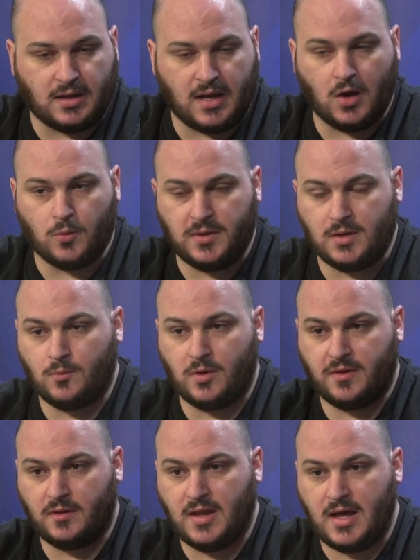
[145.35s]
I help him
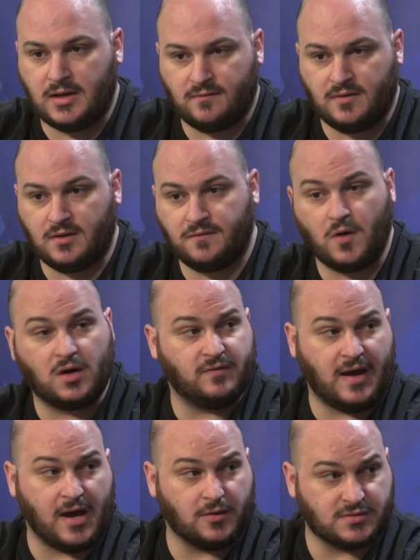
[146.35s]
with a lot of the front of
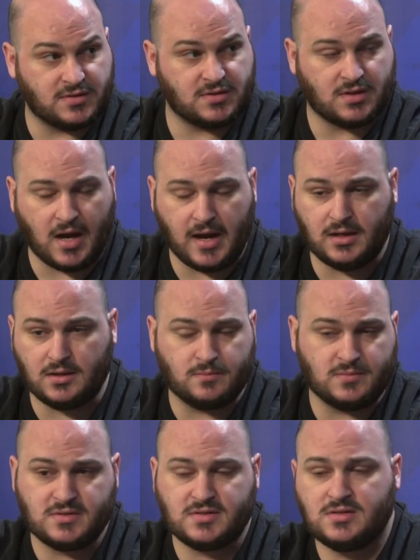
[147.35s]
house
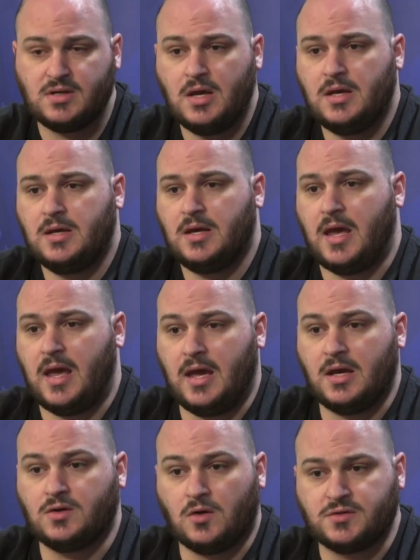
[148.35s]
items
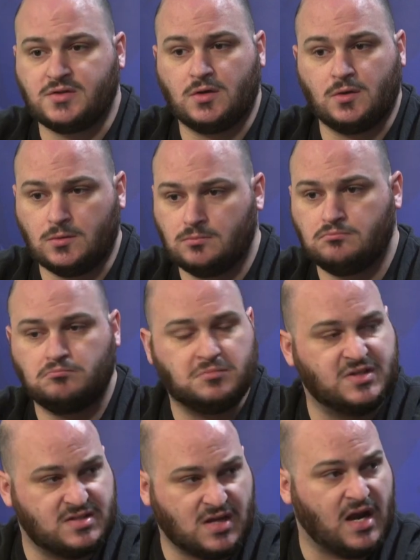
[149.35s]
and also
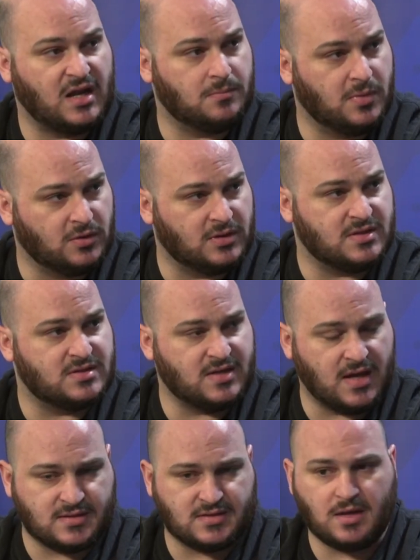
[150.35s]
designing building sets.